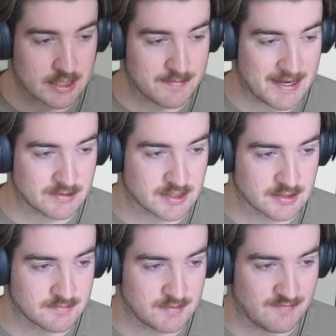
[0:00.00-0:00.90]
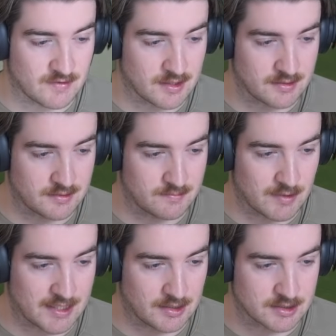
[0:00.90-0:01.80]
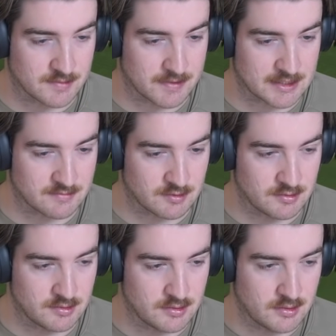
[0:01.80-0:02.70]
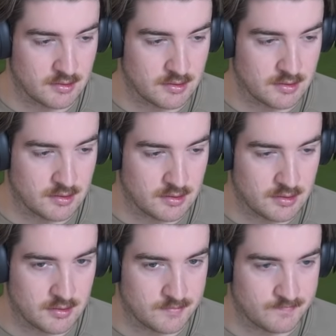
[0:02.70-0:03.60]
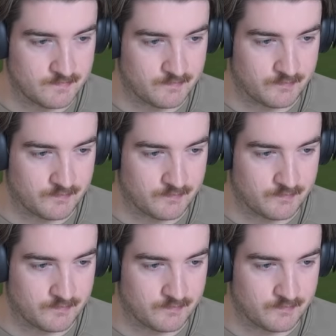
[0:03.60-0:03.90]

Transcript: bounces, even when it looks impossible. Quite a long putt.